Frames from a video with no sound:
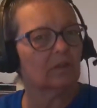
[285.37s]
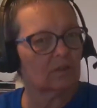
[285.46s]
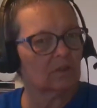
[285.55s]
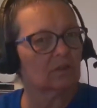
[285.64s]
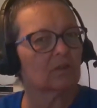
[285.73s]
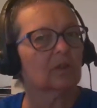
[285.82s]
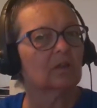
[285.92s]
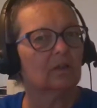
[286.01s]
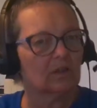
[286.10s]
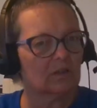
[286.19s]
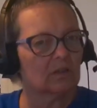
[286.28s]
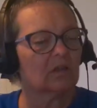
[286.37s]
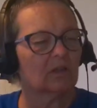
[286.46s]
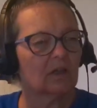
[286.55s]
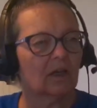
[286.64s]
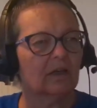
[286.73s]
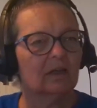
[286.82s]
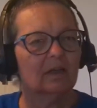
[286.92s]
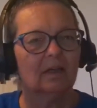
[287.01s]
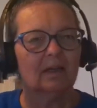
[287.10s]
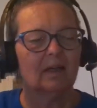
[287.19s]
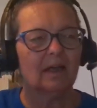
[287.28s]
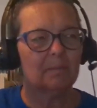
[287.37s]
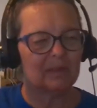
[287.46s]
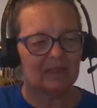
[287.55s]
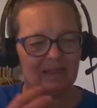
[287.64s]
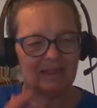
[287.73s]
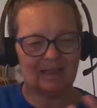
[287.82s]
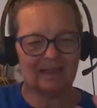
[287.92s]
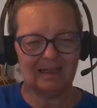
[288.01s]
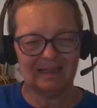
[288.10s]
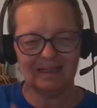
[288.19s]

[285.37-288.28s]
This is good. This is all right," but. It,